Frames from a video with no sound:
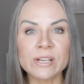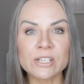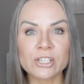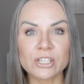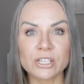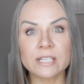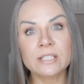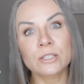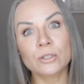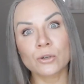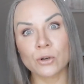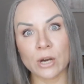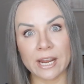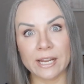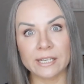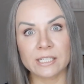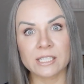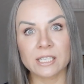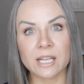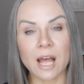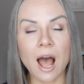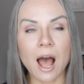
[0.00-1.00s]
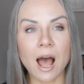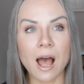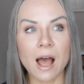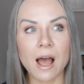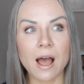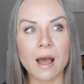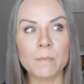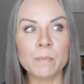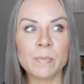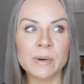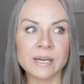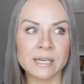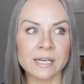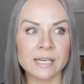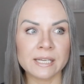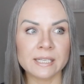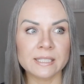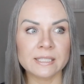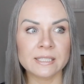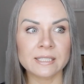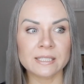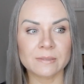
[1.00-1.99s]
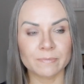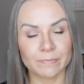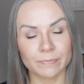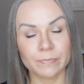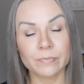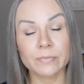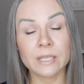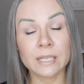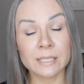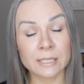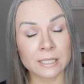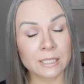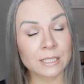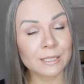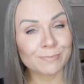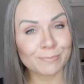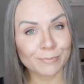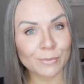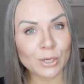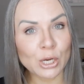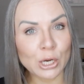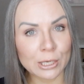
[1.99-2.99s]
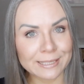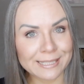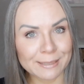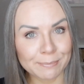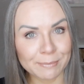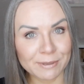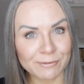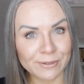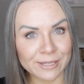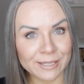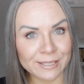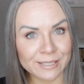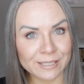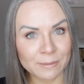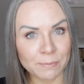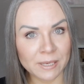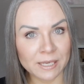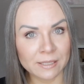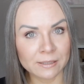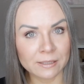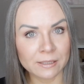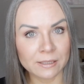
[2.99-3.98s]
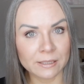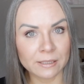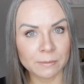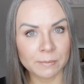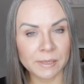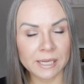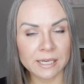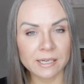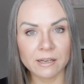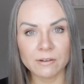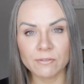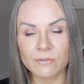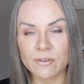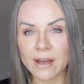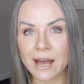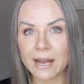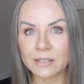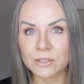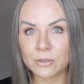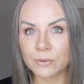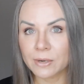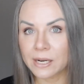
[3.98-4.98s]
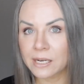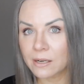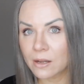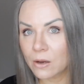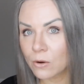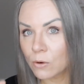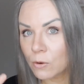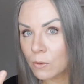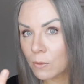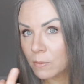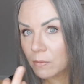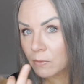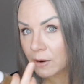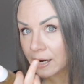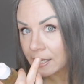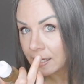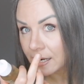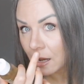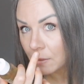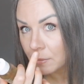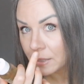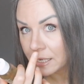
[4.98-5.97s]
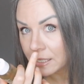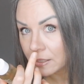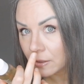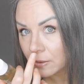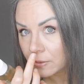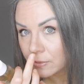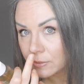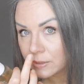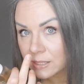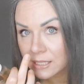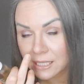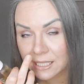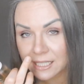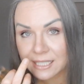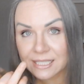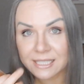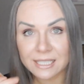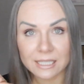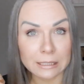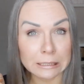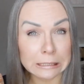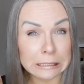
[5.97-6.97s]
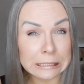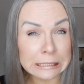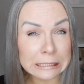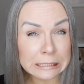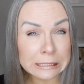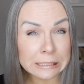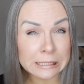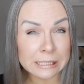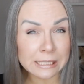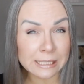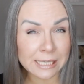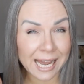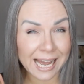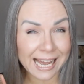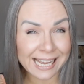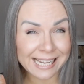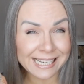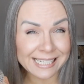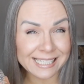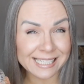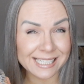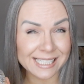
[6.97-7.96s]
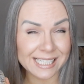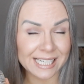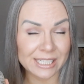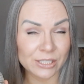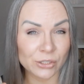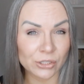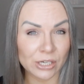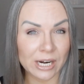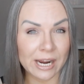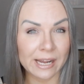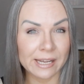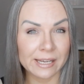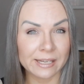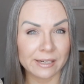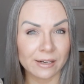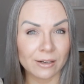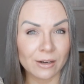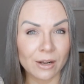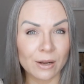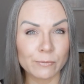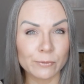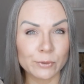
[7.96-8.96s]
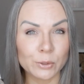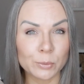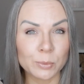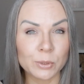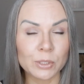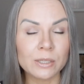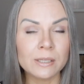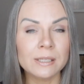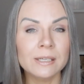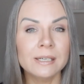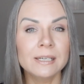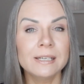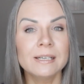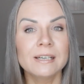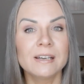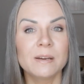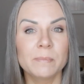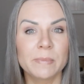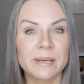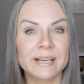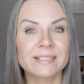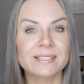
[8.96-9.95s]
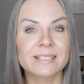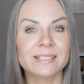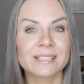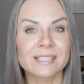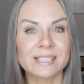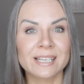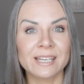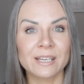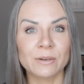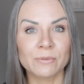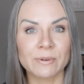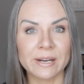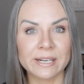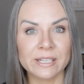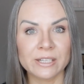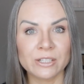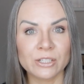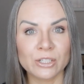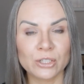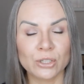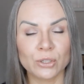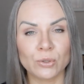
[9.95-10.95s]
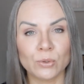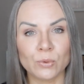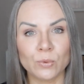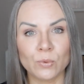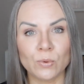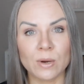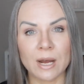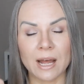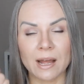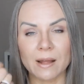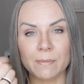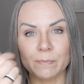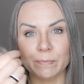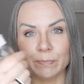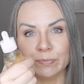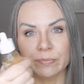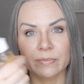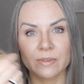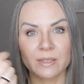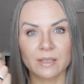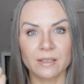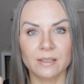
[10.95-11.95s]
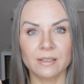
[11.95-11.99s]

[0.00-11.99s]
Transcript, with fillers: which is great, uh, but it is, it's causing my face to peel a little bit. In fact, right now, right now my nose is a little tight and dry and uncomfortable because it's getting ready to um,